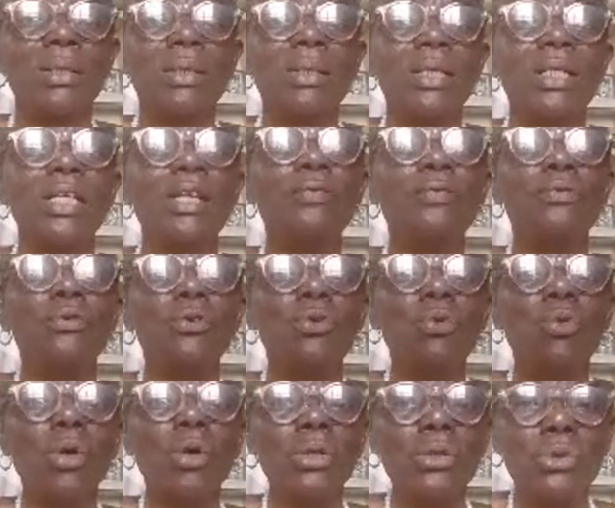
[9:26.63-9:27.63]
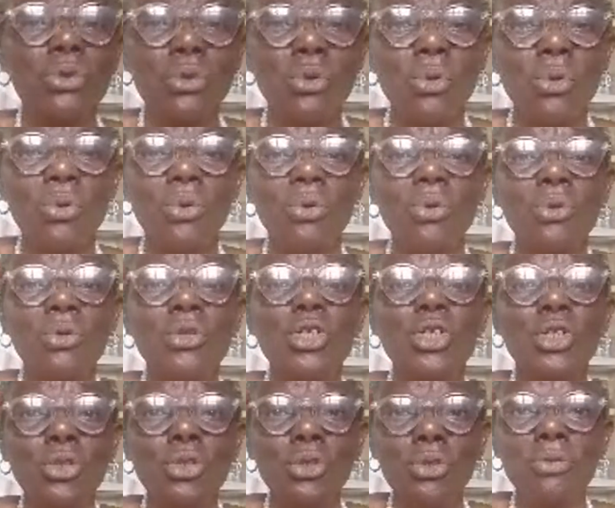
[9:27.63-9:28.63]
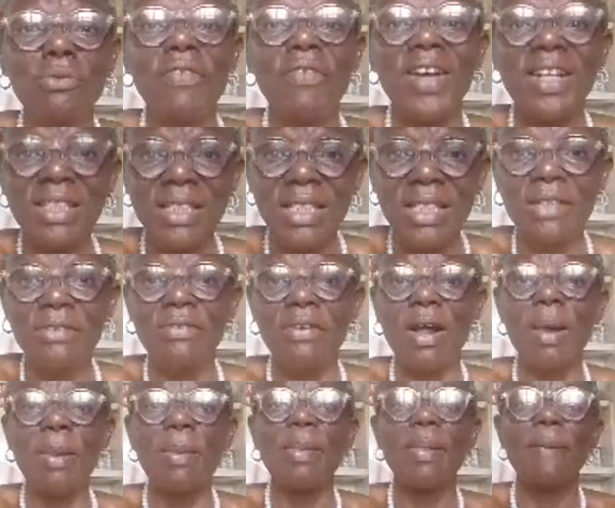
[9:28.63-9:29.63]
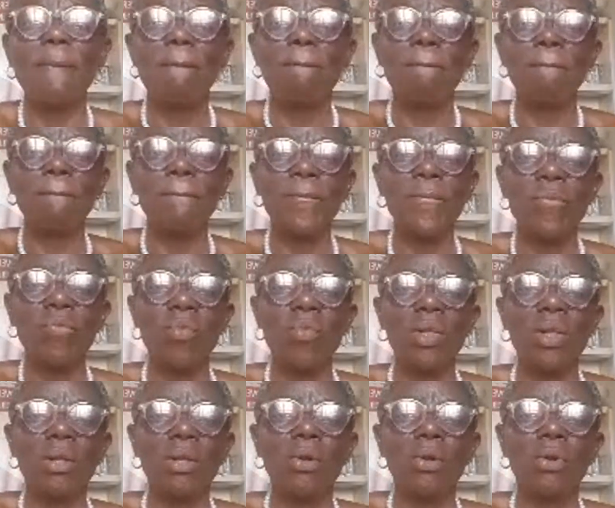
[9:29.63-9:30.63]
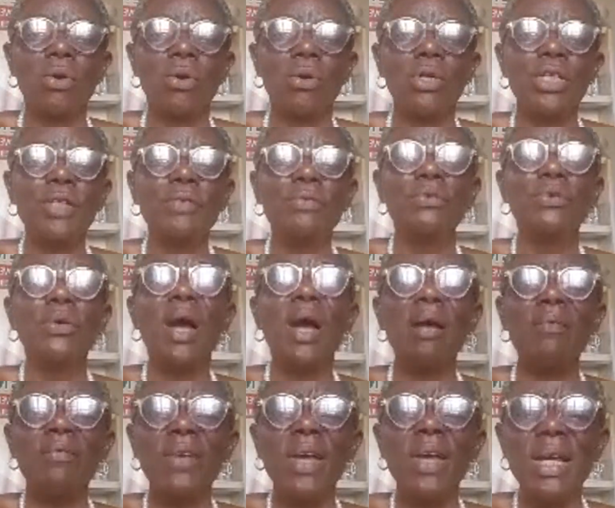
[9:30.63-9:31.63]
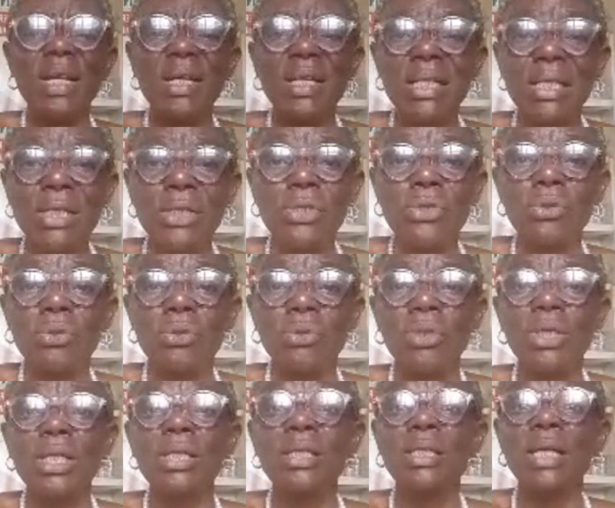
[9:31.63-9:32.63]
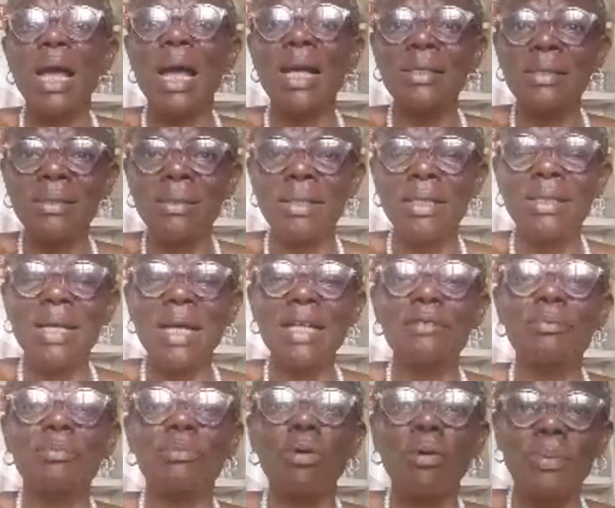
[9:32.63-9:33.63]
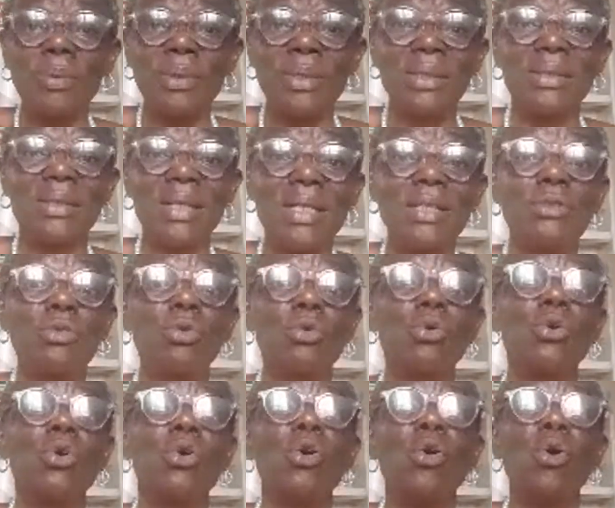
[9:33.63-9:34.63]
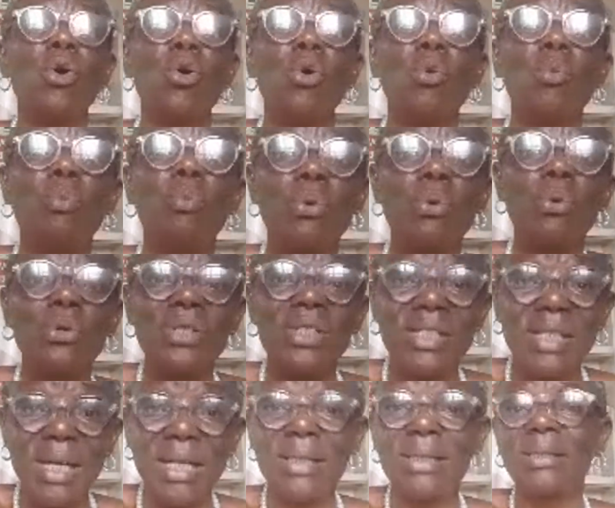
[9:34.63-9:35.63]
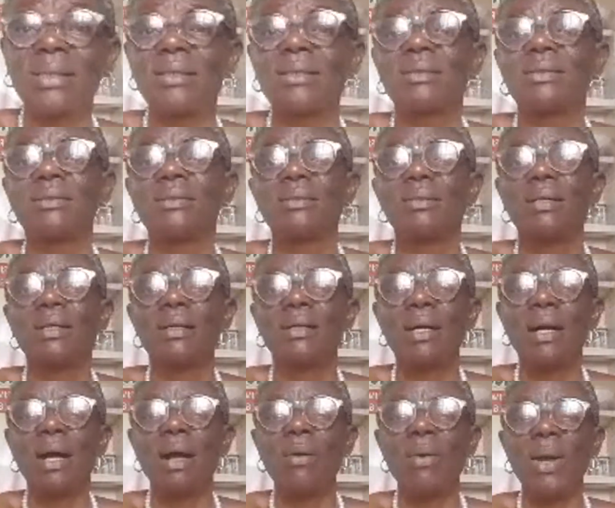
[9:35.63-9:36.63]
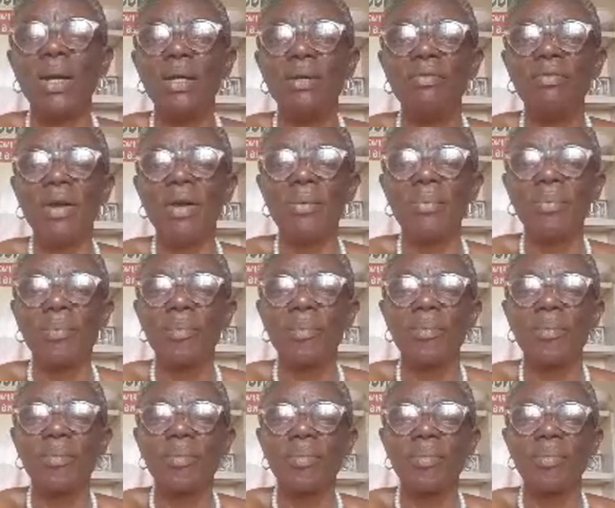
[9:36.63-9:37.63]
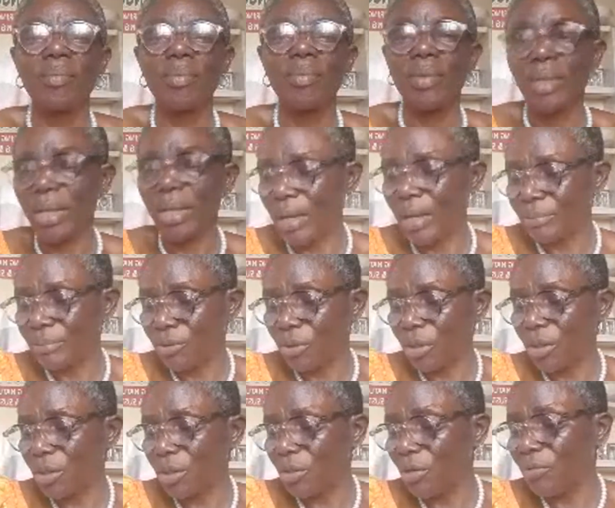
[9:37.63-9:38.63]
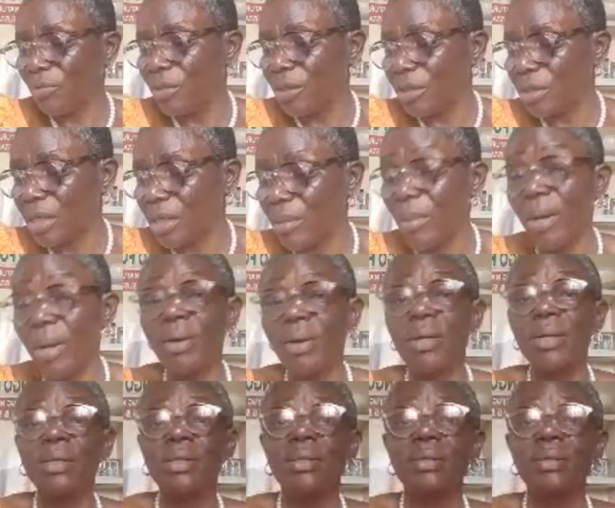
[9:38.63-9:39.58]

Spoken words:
If you want to reduce fatty liver, if you have any issue, it has properties said to protect our liver. I'm talking of this tamarind.